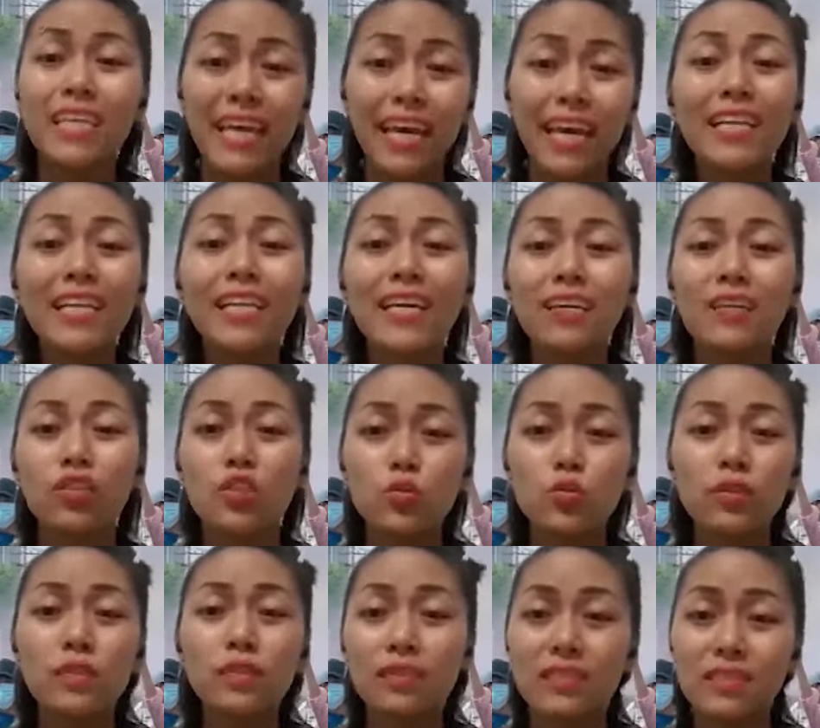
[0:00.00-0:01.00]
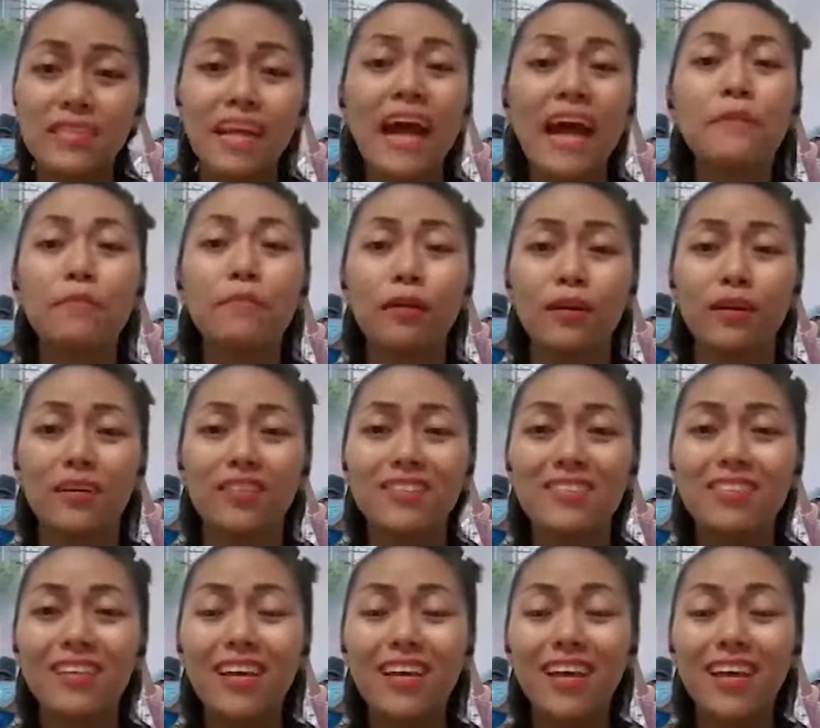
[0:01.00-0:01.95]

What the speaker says: killing using snipers.